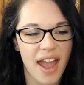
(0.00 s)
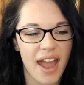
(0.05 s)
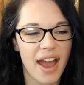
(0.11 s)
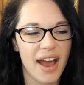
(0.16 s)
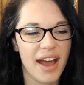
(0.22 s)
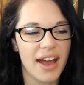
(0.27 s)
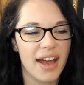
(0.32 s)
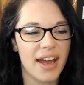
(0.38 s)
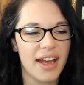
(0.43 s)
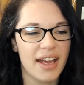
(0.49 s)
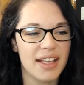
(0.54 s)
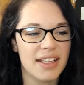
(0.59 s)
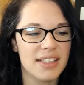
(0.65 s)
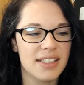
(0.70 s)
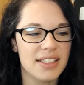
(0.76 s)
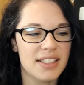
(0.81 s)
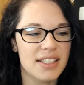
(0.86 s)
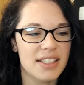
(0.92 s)

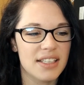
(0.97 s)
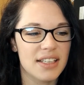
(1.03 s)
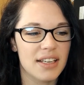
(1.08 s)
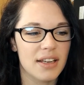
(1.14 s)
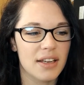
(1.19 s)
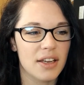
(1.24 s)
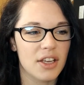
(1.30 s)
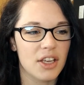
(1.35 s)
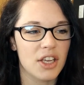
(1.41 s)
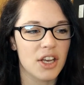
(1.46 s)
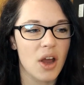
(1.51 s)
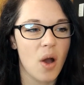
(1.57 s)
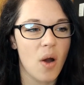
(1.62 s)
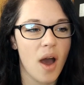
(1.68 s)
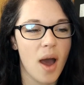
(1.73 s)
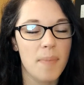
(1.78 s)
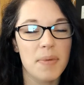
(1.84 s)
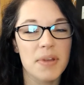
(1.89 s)
And you
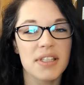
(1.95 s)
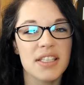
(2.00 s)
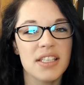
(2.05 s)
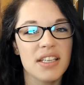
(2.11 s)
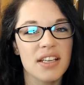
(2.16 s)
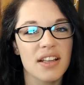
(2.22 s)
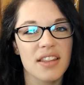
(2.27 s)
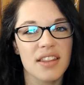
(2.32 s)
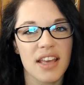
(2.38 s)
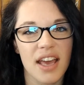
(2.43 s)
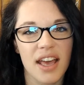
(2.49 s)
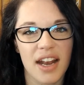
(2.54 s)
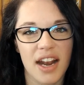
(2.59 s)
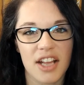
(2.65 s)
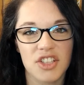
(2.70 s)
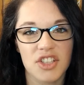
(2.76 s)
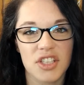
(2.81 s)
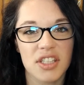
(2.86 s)
know, up until
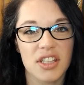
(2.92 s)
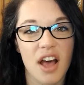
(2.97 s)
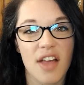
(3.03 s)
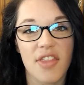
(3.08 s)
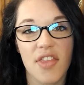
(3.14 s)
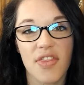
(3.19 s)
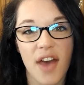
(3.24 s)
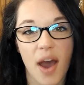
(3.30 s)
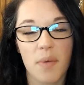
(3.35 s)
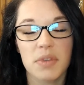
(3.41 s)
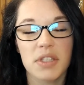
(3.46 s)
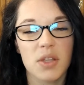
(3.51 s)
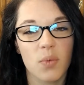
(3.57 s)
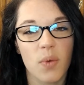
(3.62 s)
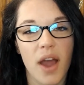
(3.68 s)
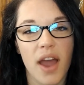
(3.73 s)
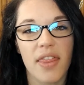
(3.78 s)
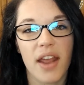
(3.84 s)
then, I just thought that that was
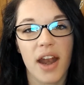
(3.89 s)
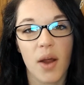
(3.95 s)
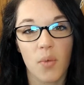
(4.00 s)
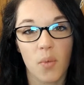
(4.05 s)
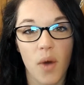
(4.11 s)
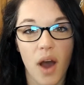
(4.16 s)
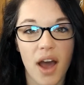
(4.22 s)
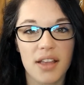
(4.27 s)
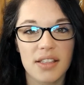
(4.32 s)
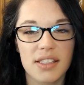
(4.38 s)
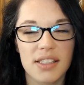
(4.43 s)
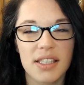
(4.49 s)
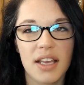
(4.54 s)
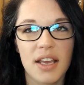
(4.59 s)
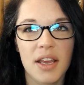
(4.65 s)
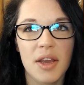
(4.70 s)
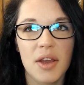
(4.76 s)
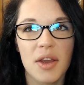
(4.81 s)
the way that I was.